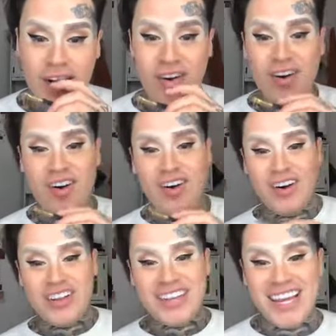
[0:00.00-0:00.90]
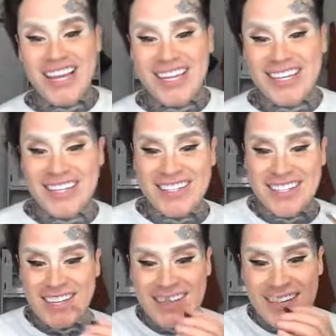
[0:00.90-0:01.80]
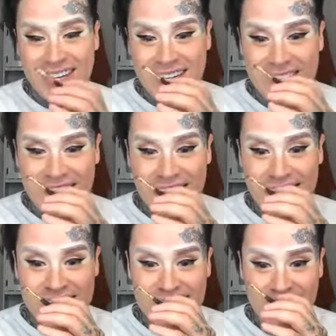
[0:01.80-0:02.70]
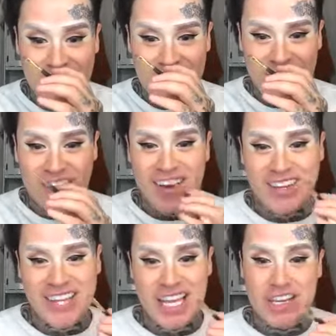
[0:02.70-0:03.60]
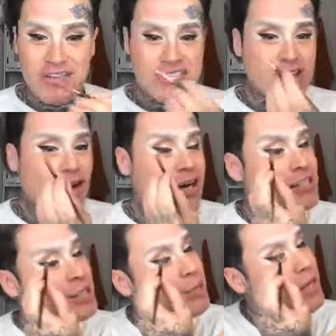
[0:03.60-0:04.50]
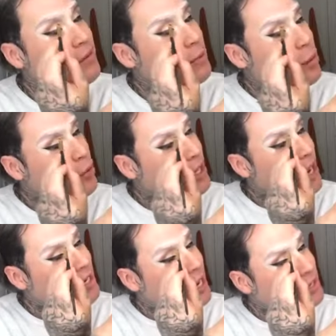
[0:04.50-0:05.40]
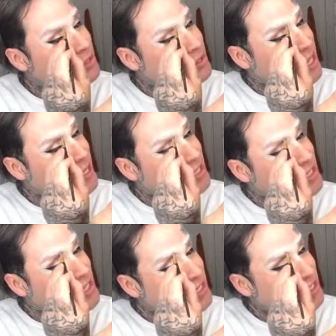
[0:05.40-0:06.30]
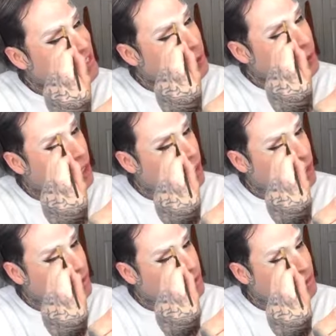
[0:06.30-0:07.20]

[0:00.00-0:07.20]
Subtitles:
Oh, thank you. There's some. Oh, thank you, Victoria. She'd be loving my wing eyeliner. Thank you. Hello.